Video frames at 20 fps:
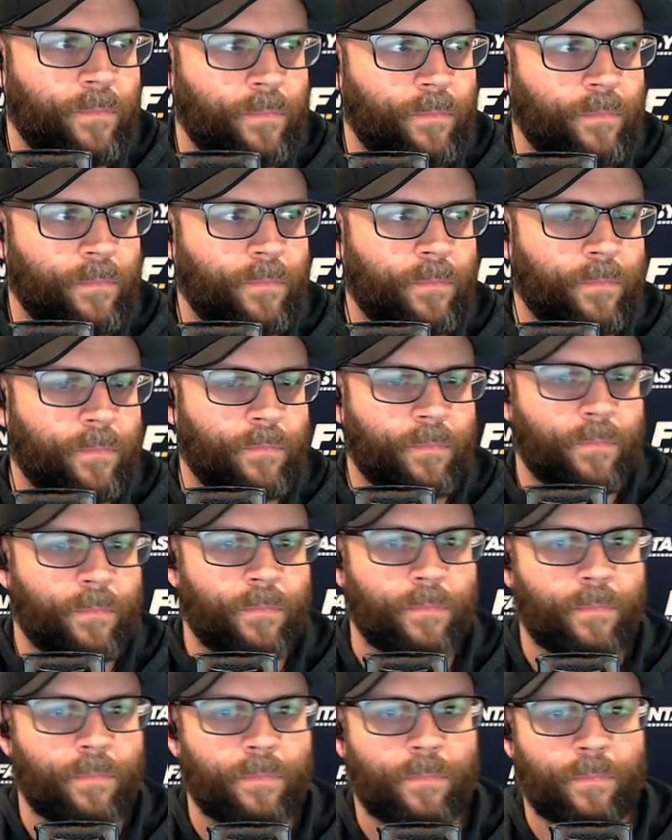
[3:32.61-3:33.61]

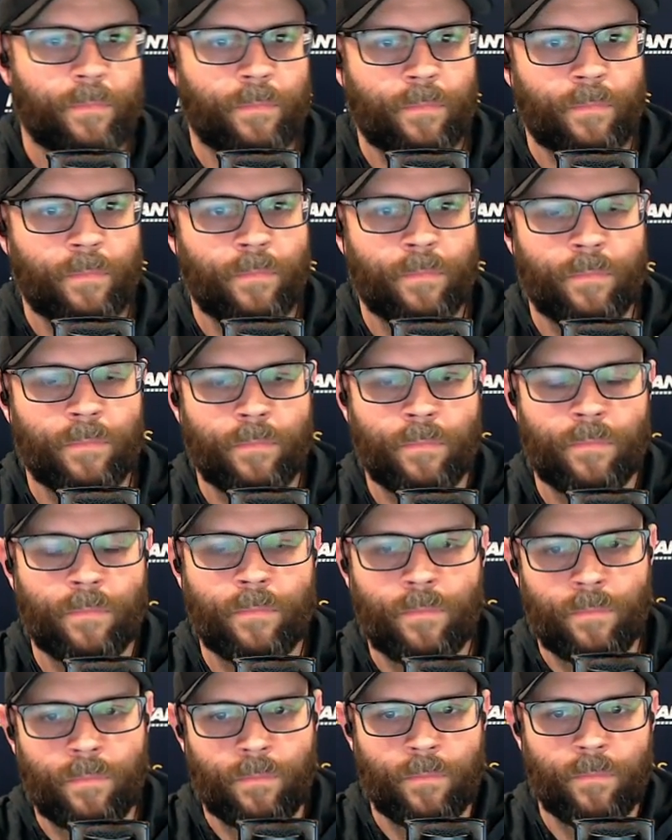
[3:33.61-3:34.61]

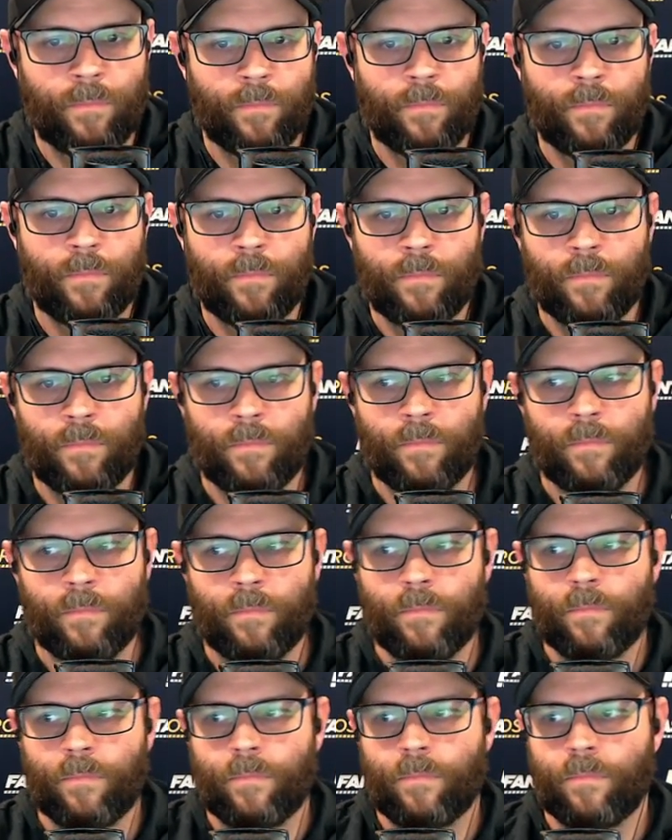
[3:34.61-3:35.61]

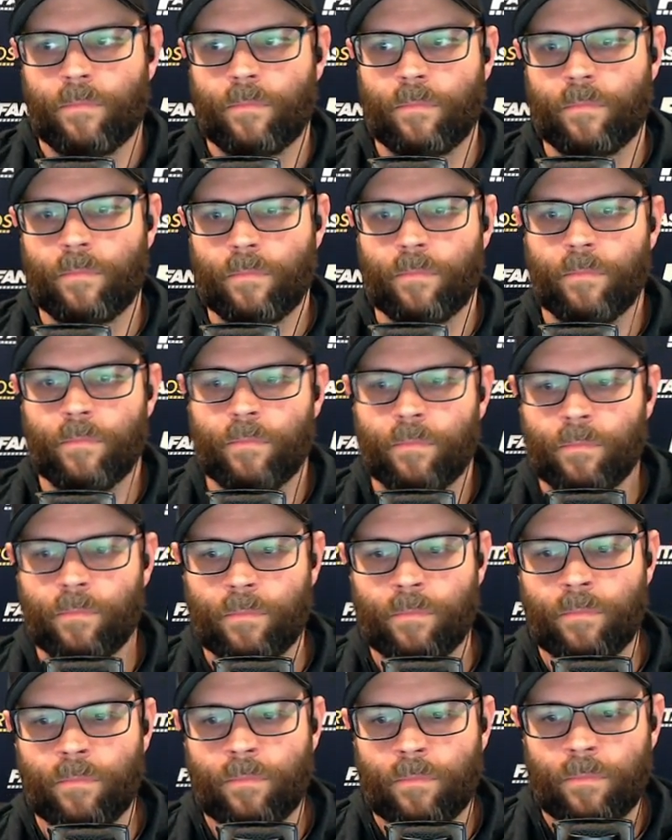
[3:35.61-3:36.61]

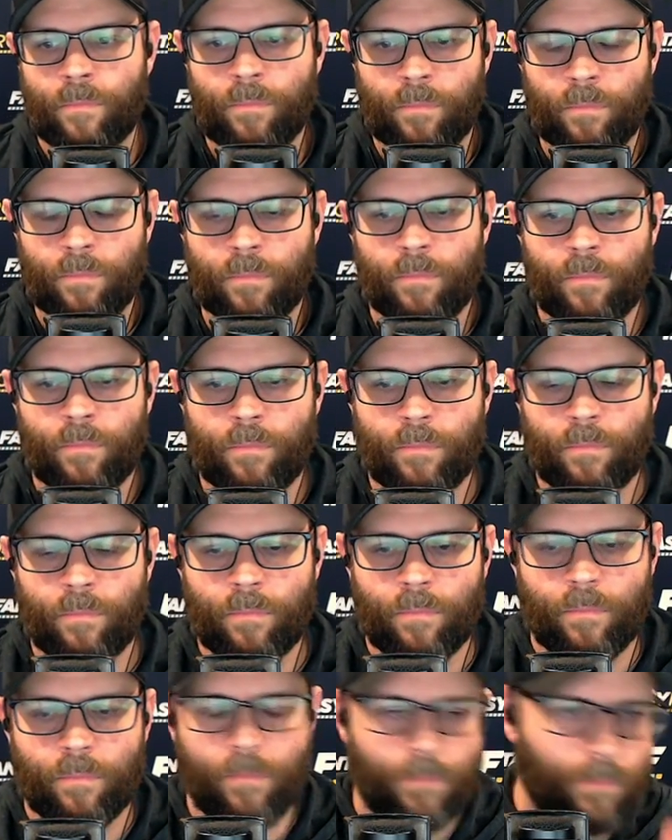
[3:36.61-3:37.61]

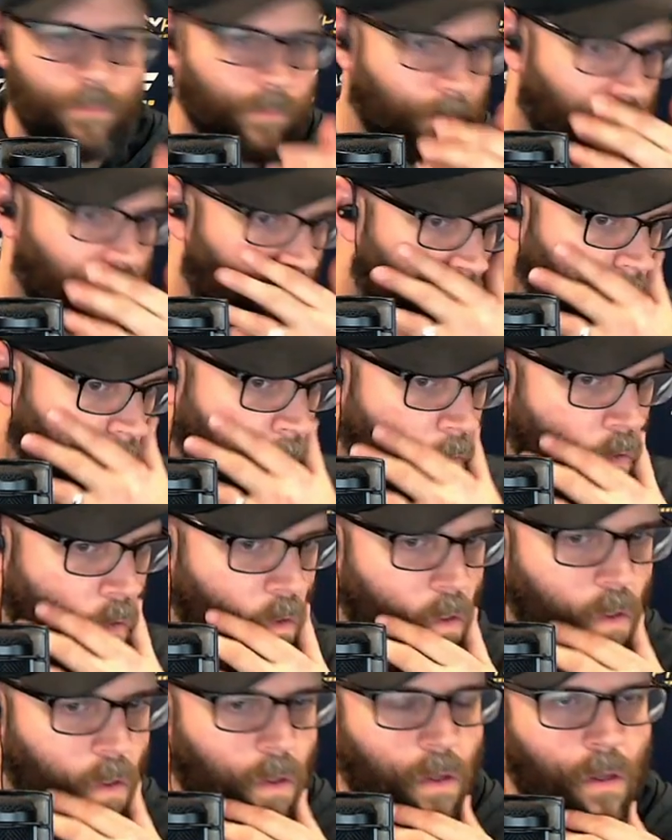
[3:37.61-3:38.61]

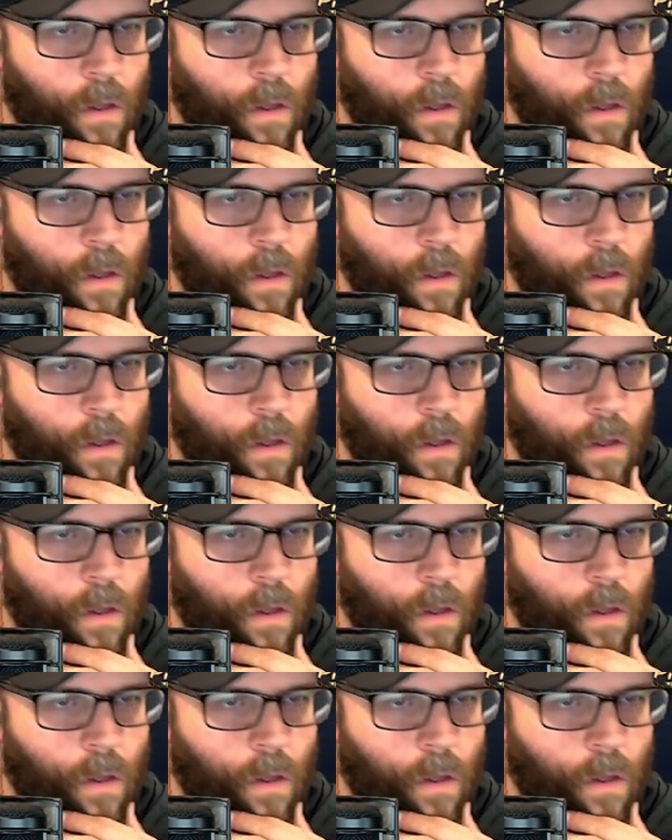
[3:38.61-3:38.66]
No words are spoken by the person on screen.